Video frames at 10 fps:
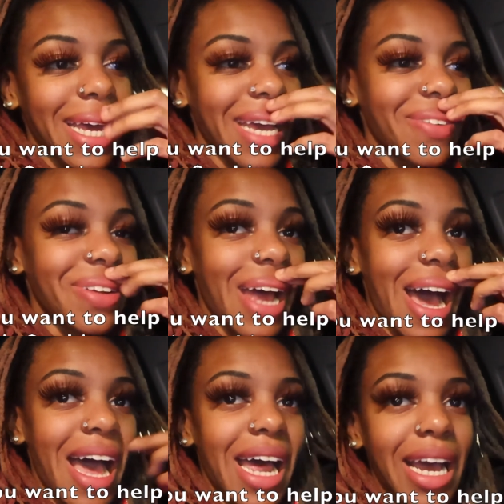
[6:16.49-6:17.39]
If
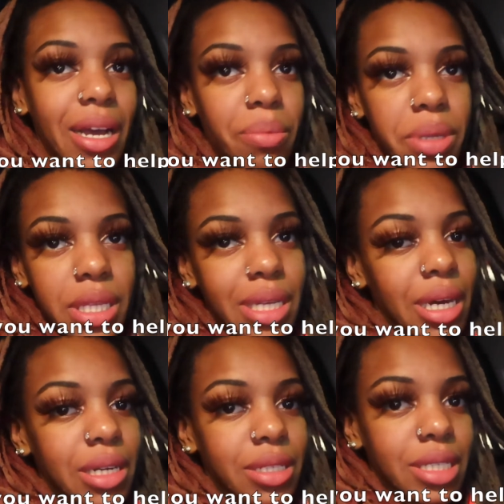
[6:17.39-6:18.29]
not, I completely
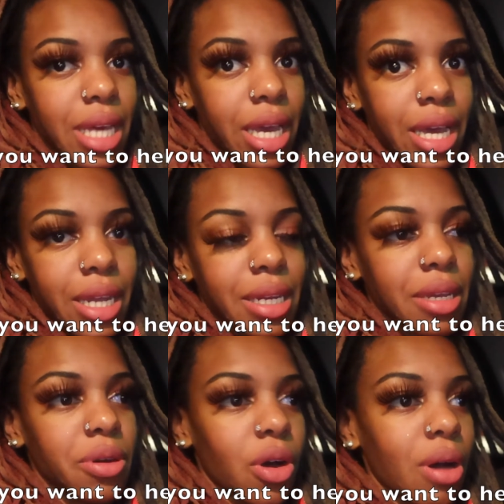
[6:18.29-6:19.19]

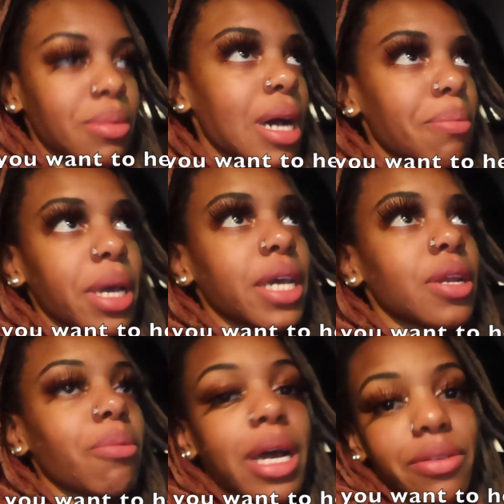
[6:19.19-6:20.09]
understand. You know, I'm not begging
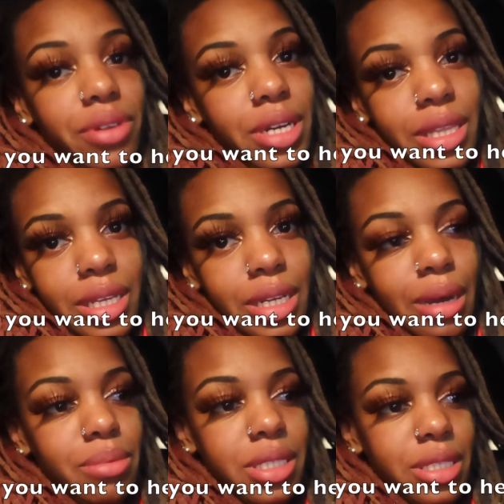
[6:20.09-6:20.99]
nobody for nothing.
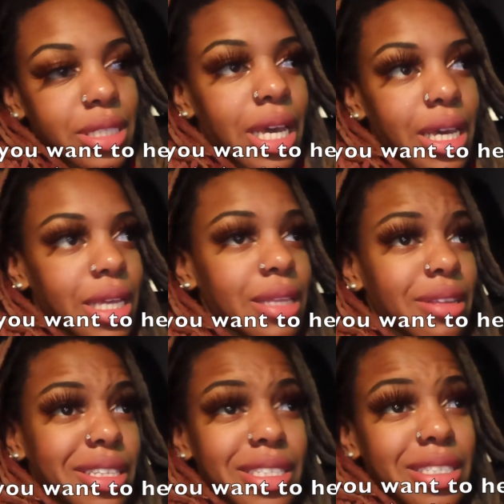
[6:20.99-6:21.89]
I'm just saying
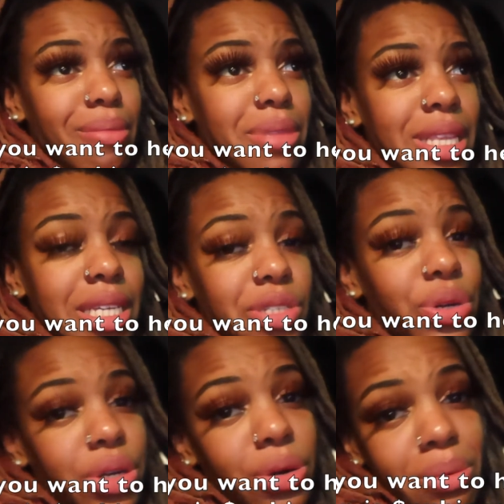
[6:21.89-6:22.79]
this is something that's
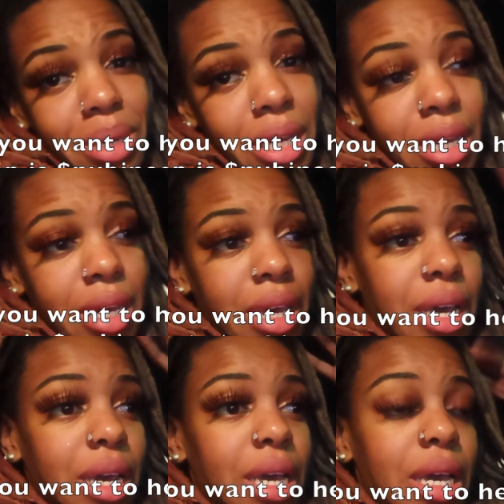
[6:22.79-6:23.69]
critical to me.
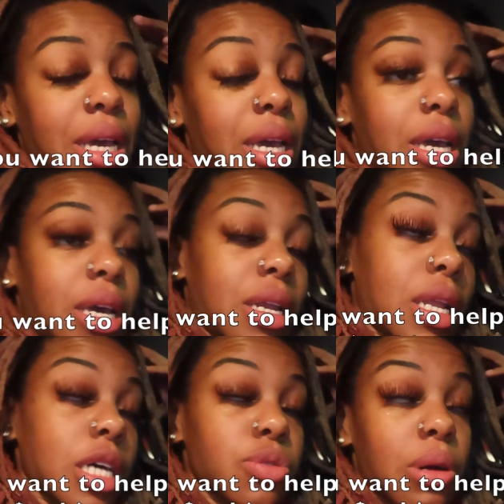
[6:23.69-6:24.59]
And
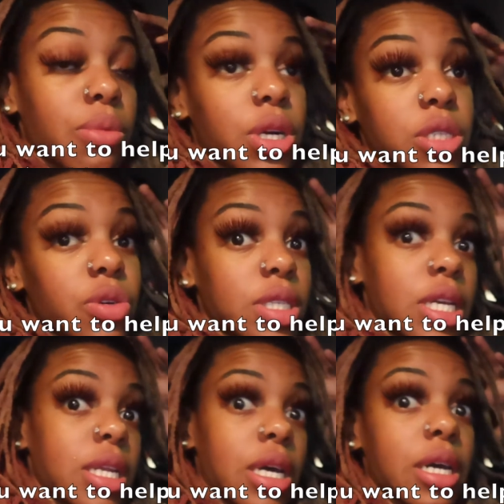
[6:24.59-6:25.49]
that's what I'm working towards
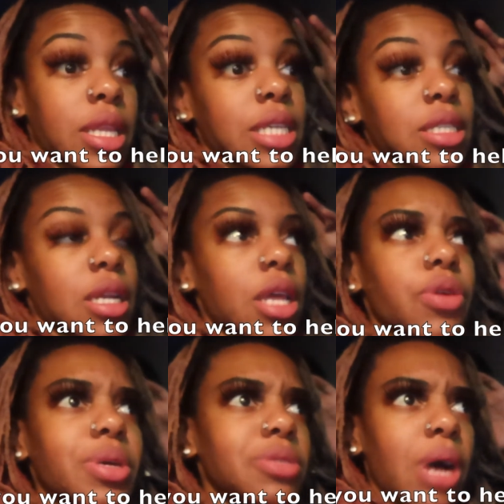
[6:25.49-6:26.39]
getting done. That's
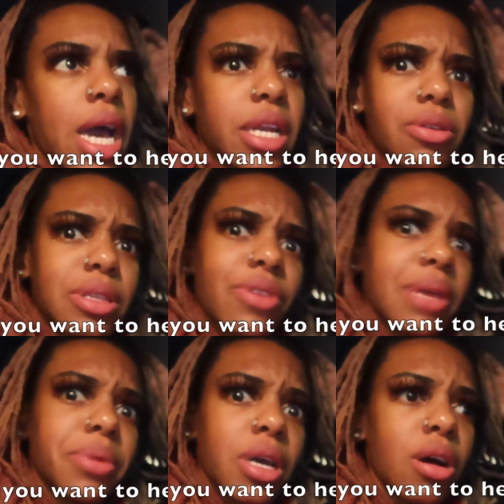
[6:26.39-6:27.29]
another reason why I had to quit the
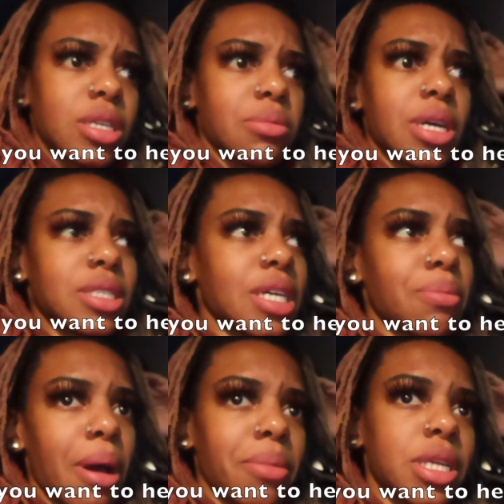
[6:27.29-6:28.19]
vaping, y'all. Because I'm trying to save
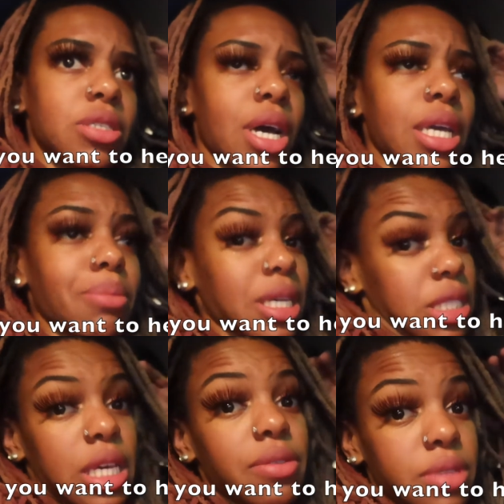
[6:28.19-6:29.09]
my money so I can get my
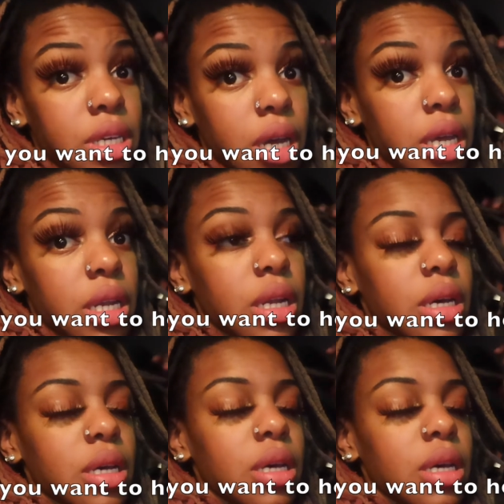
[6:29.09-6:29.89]
teeth done.